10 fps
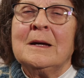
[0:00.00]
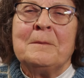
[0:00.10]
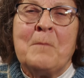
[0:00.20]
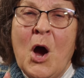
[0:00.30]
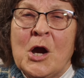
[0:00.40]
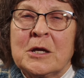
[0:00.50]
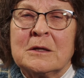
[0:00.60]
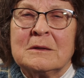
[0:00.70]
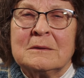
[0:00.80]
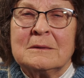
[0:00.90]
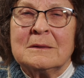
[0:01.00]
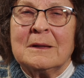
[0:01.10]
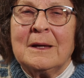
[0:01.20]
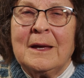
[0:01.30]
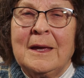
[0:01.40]
Mark
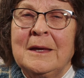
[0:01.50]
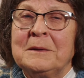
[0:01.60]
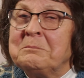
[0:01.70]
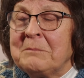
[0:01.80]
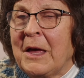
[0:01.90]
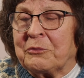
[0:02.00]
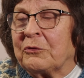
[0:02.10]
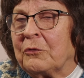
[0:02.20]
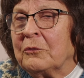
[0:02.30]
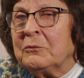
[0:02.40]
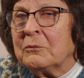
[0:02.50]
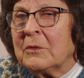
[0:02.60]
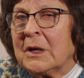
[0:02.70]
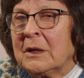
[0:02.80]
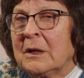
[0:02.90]
and Matthew,
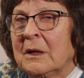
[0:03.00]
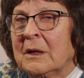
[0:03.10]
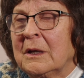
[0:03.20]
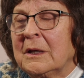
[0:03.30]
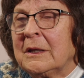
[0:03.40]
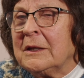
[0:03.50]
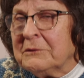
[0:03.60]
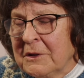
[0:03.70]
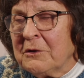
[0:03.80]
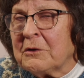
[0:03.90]
in their